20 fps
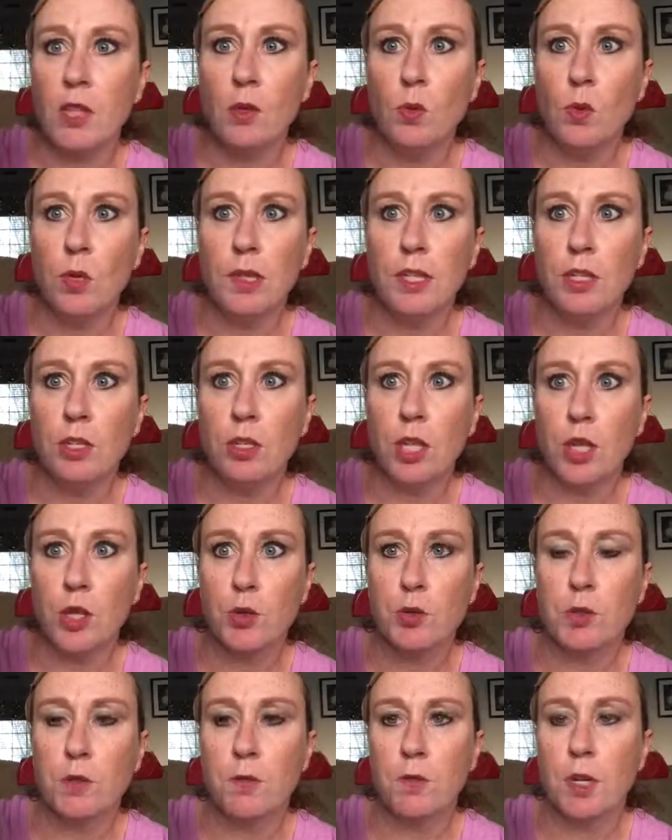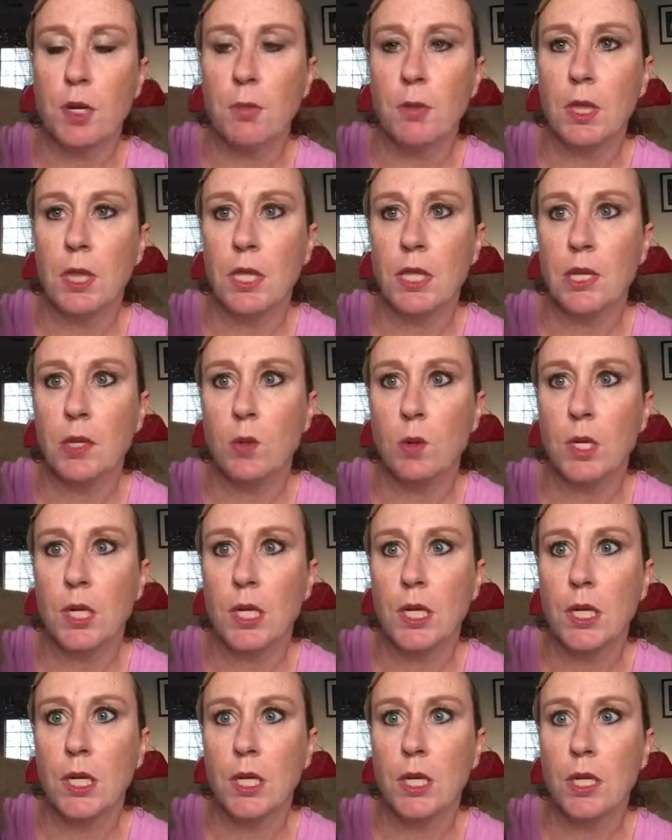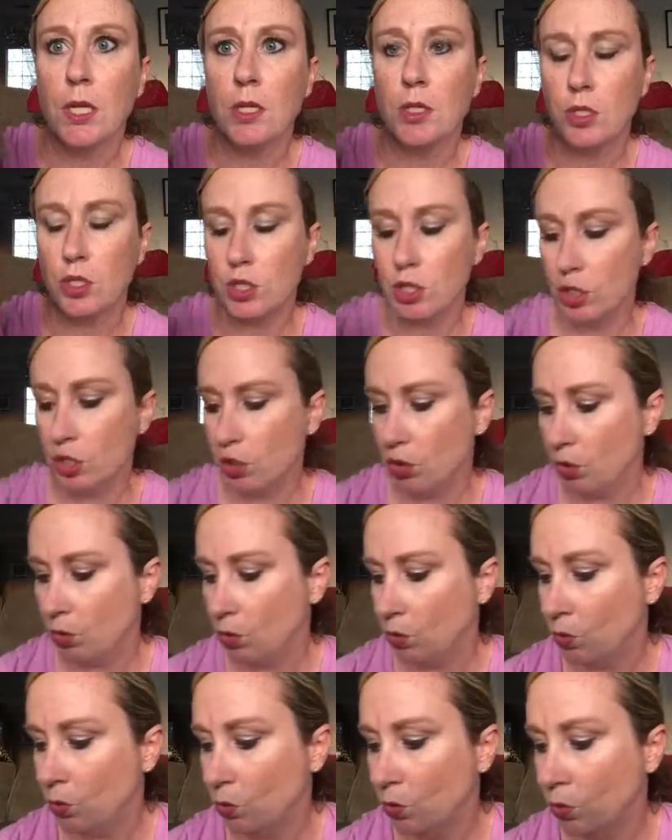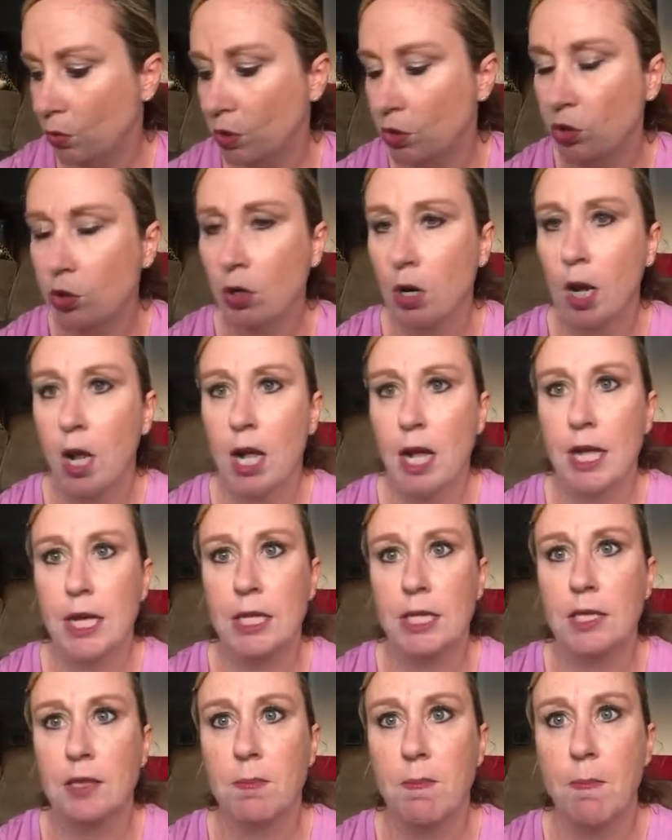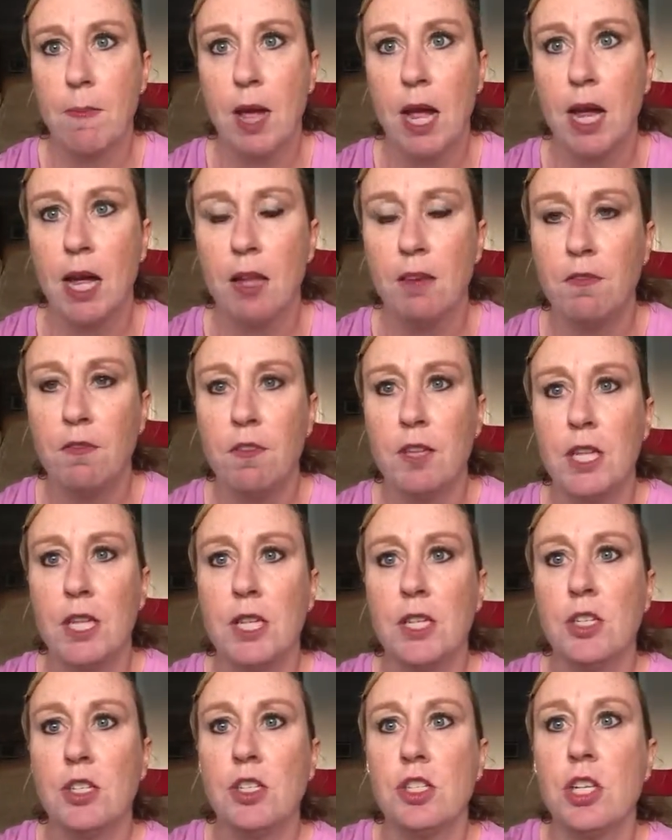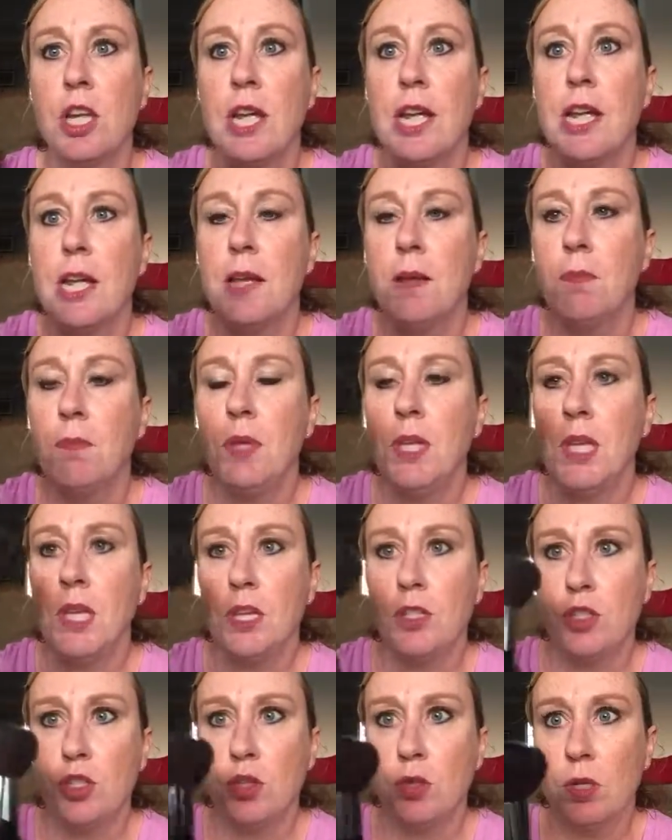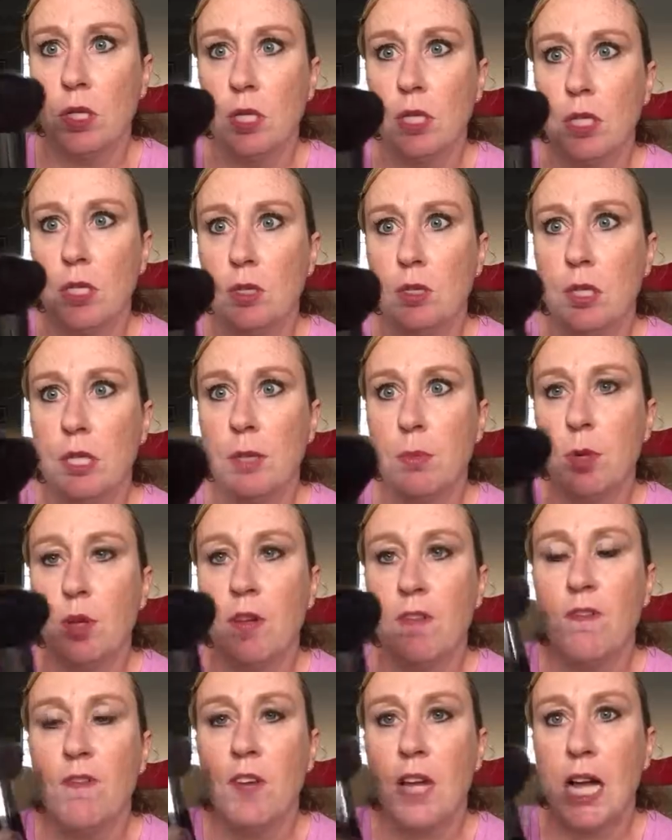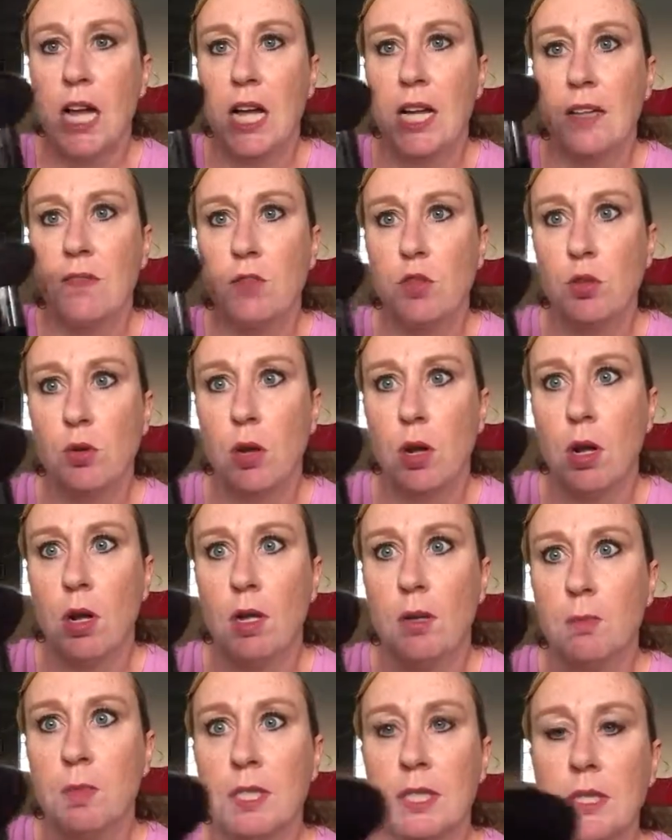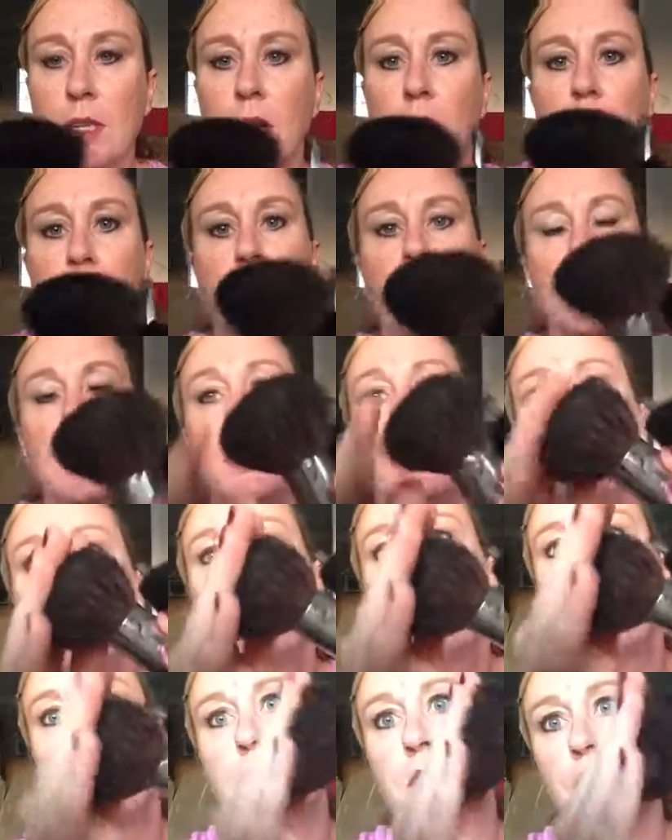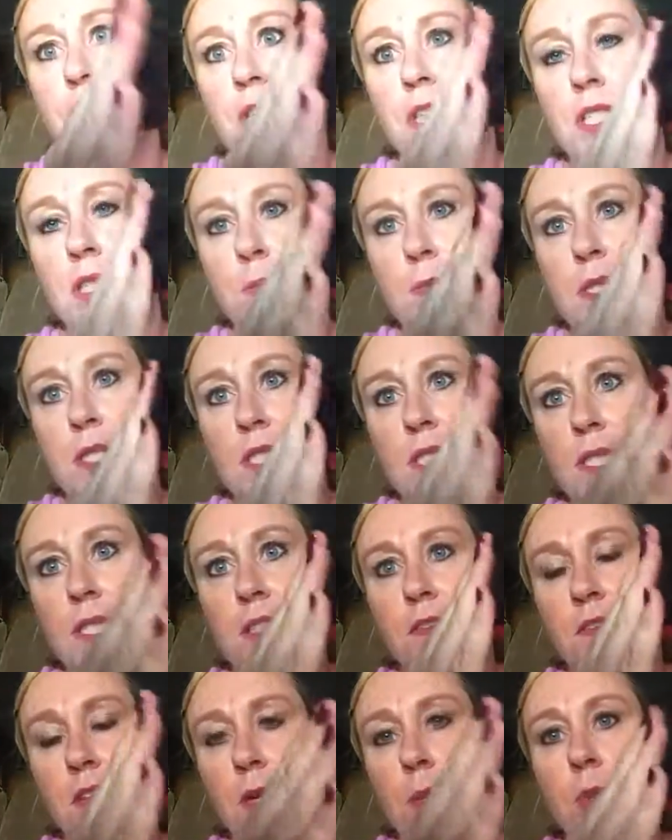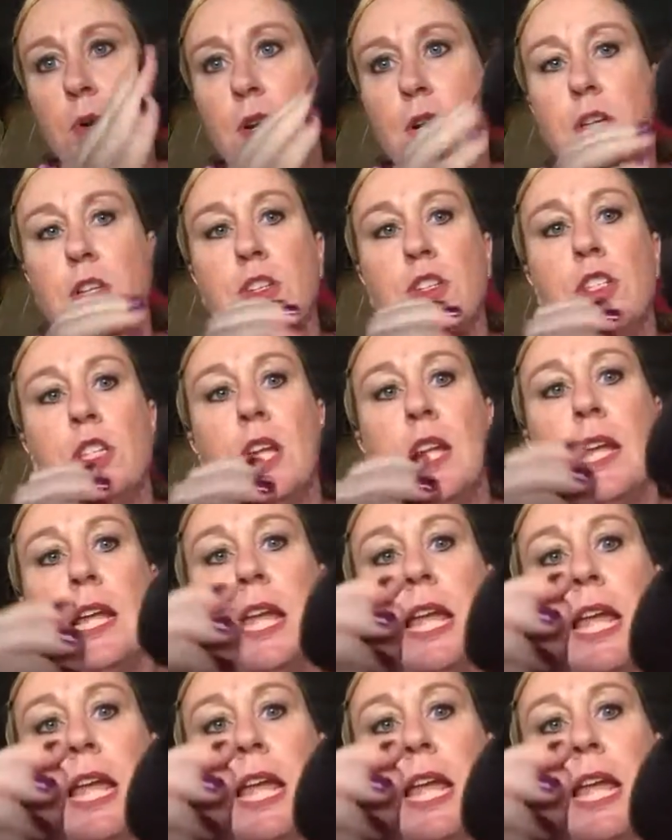the one that goes from liquid to Dry's matte finish because you can literally put five drops on this brush, the specific brush,